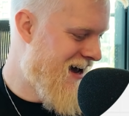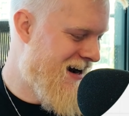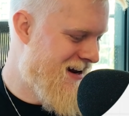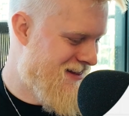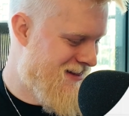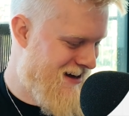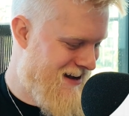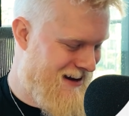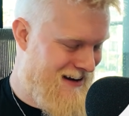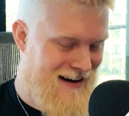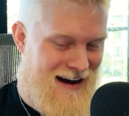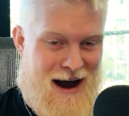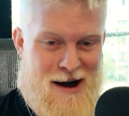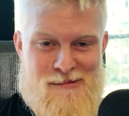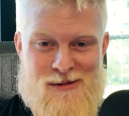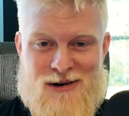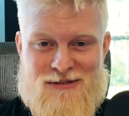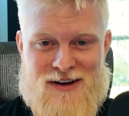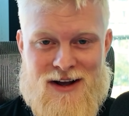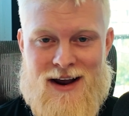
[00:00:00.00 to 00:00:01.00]
you got to think,
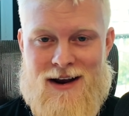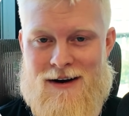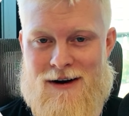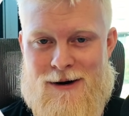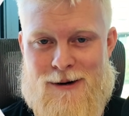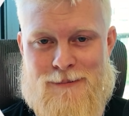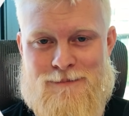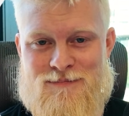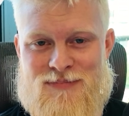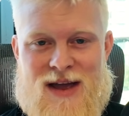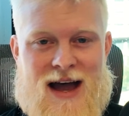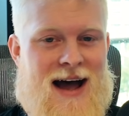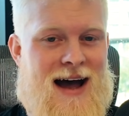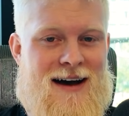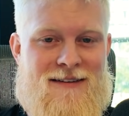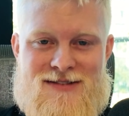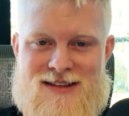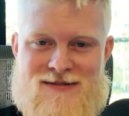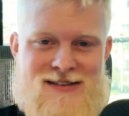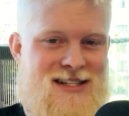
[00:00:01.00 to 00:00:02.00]
I'm over here, I
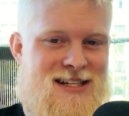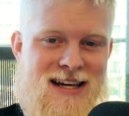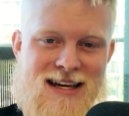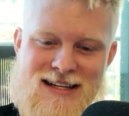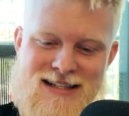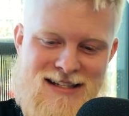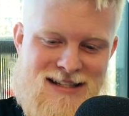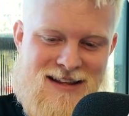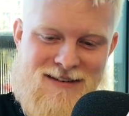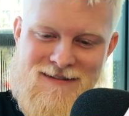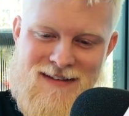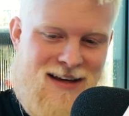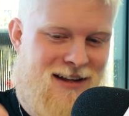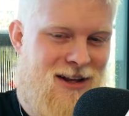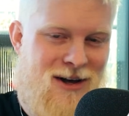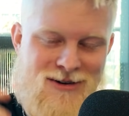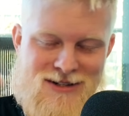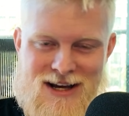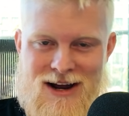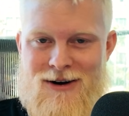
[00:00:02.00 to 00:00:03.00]
have the Zins, the
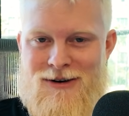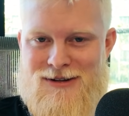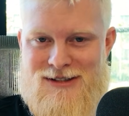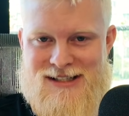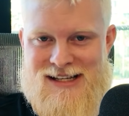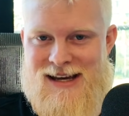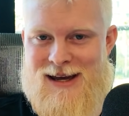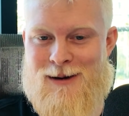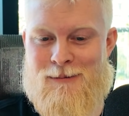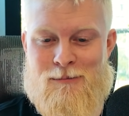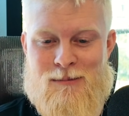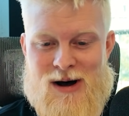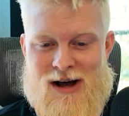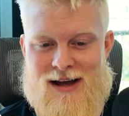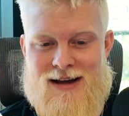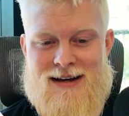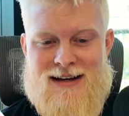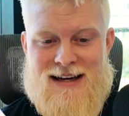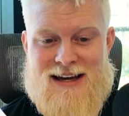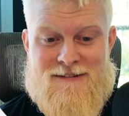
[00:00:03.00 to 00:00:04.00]
Velos, I don't dip,
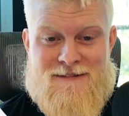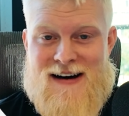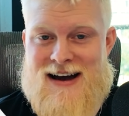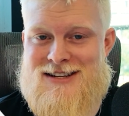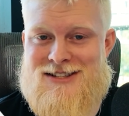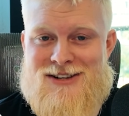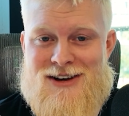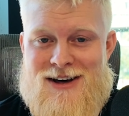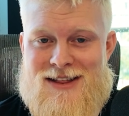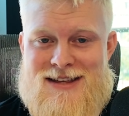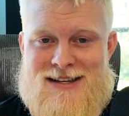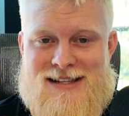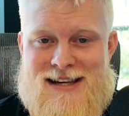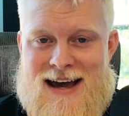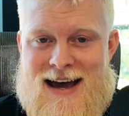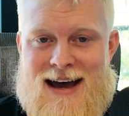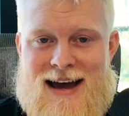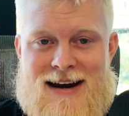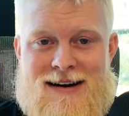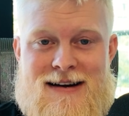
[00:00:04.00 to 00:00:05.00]
but if I saw this
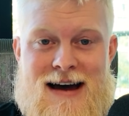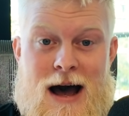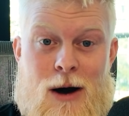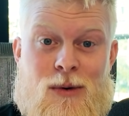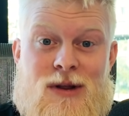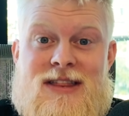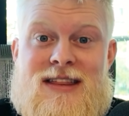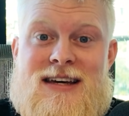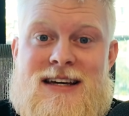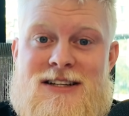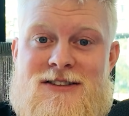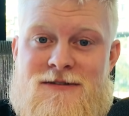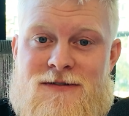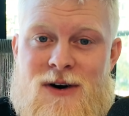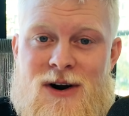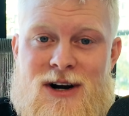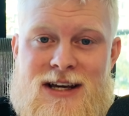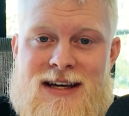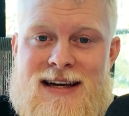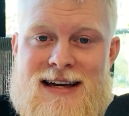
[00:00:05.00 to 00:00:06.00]
ad, I would think it's
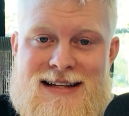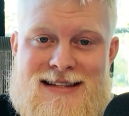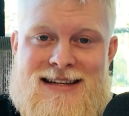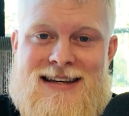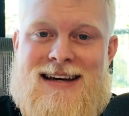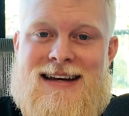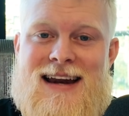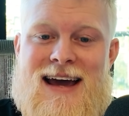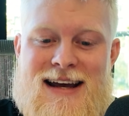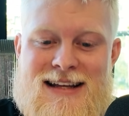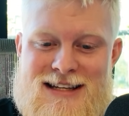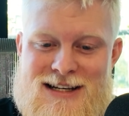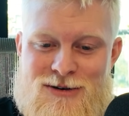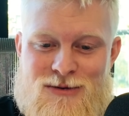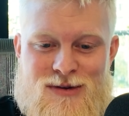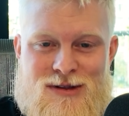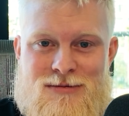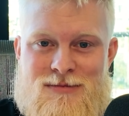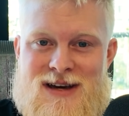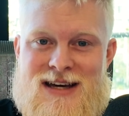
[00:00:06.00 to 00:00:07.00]
funny. It's
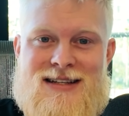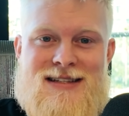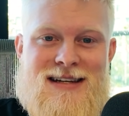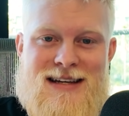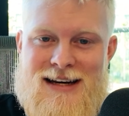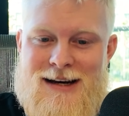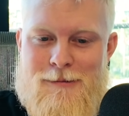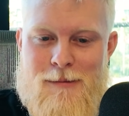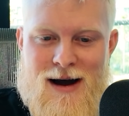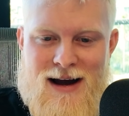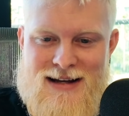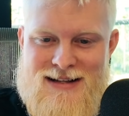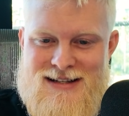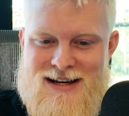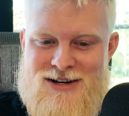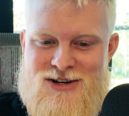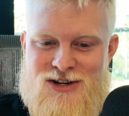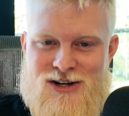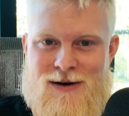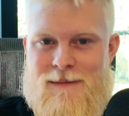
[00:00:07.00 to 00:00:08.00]
connecting with me. It's getting my
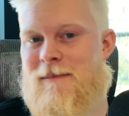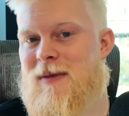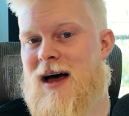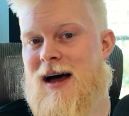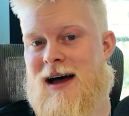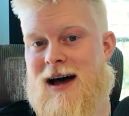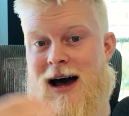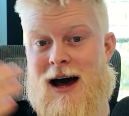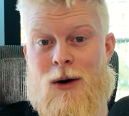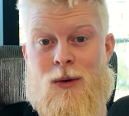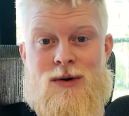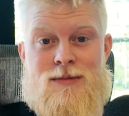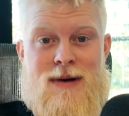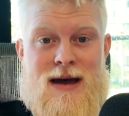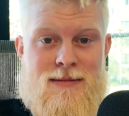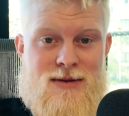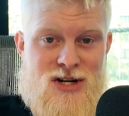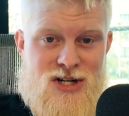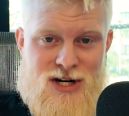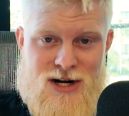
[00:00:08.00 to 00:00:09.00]
attention. I would
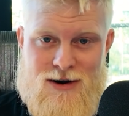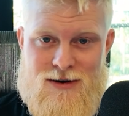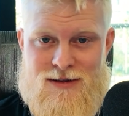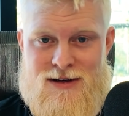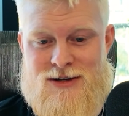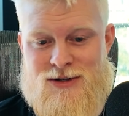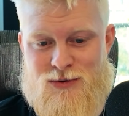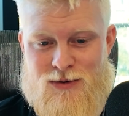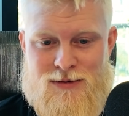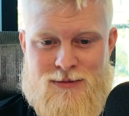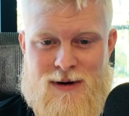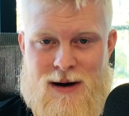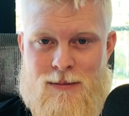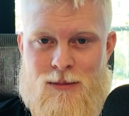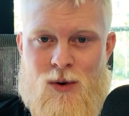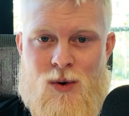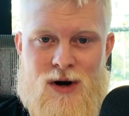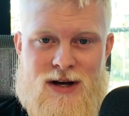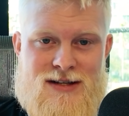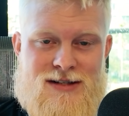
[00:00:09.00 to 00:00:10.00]
maybe share this with my
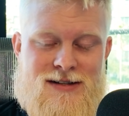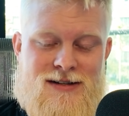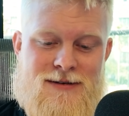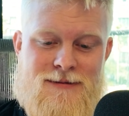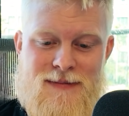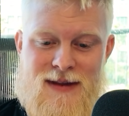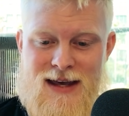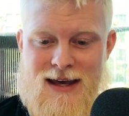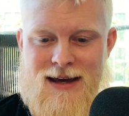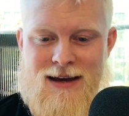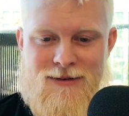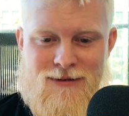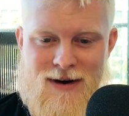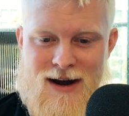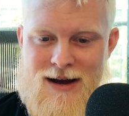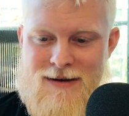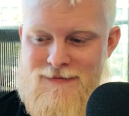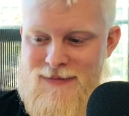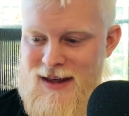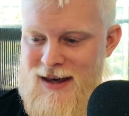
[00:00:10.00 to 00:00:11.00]
boys,
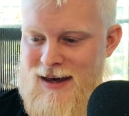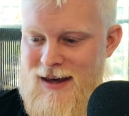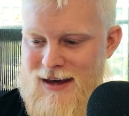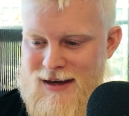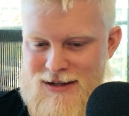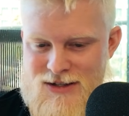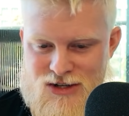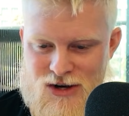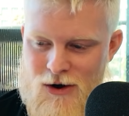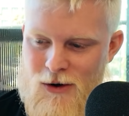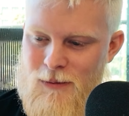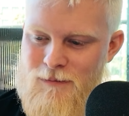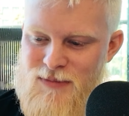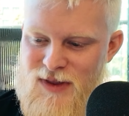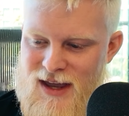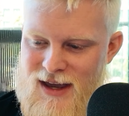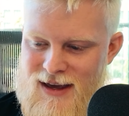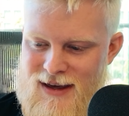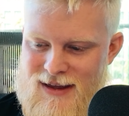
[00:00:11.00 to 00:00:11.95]
right? So